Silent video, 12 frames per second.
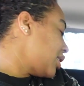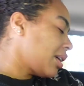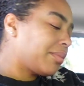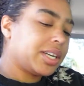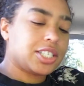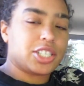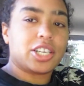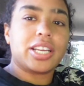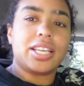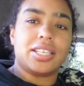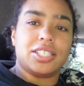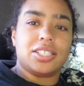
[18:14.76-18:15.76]
like, bitch, you're
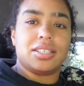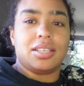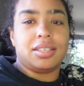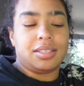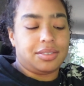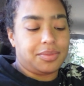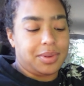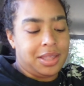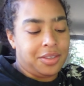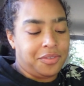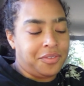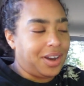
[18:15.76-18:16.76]
eating.
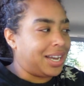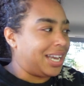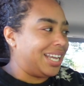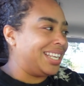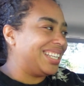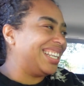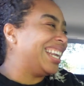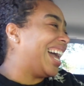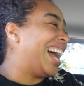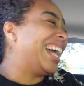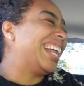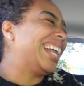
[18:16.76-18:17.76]
I ain't ate in
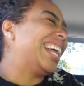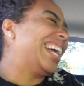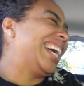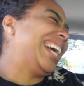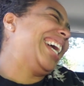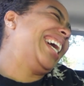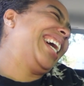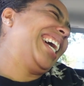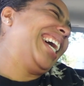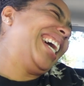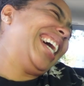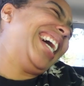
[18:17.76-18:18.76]
3 days. You over here
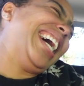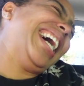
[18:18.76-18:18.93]
getting jerk